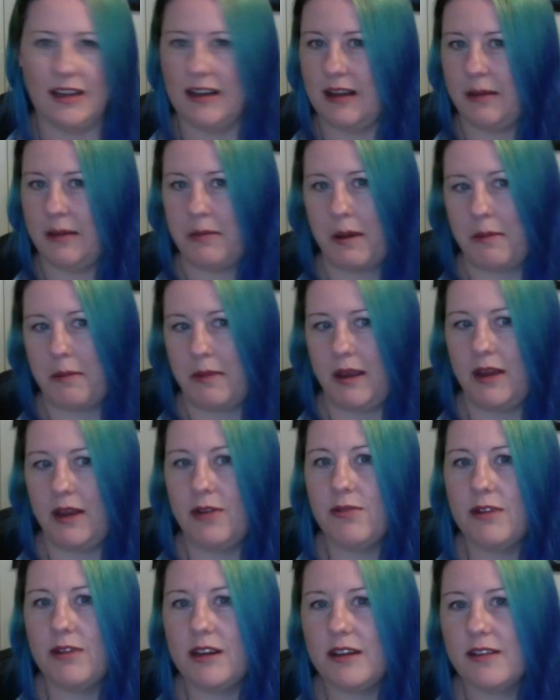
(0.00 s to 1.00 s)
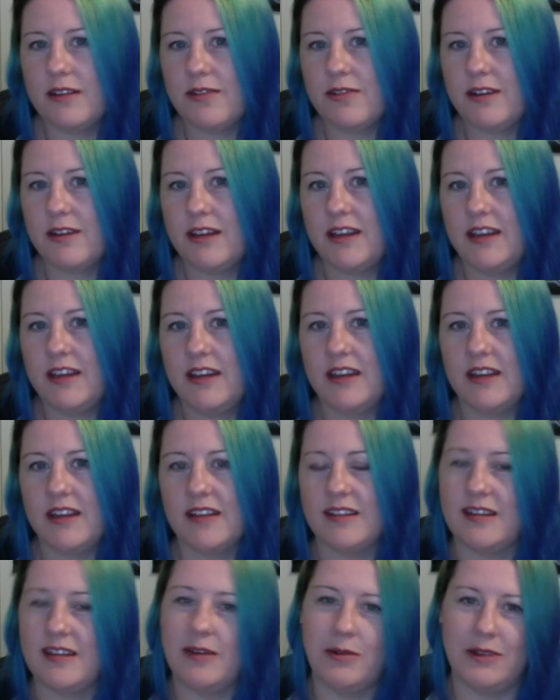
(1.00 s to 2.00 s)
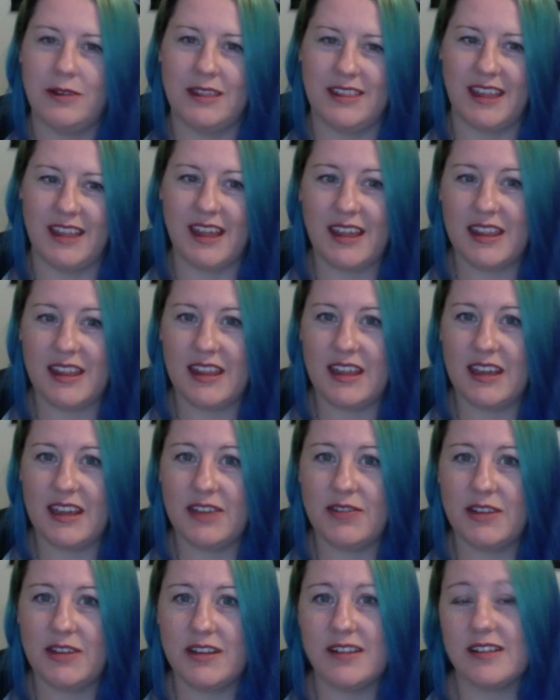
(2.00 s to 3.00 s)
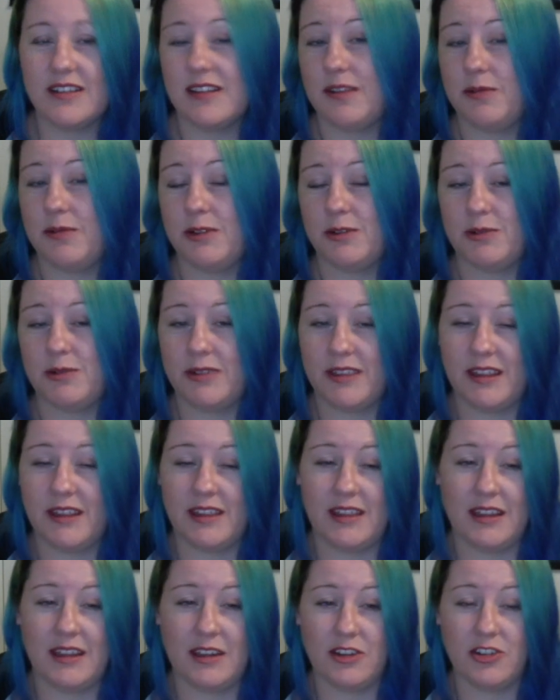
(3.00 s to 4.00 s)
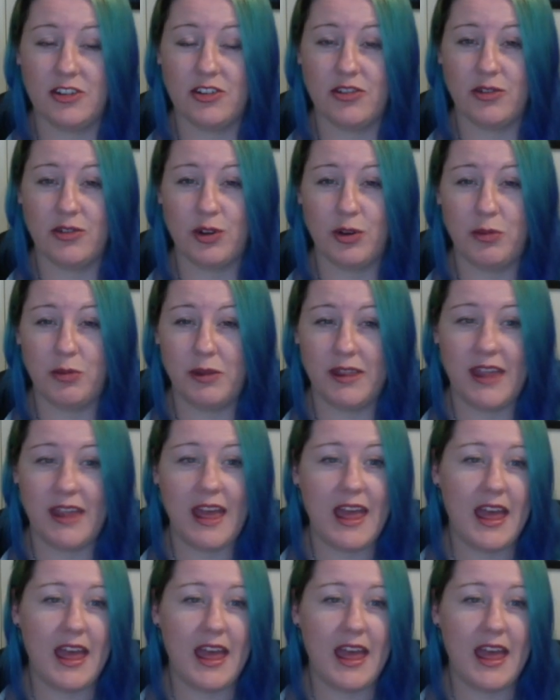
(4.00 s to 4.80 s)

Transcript: let my beta readers read it and see what they think of it, see which one they think it should have gone with,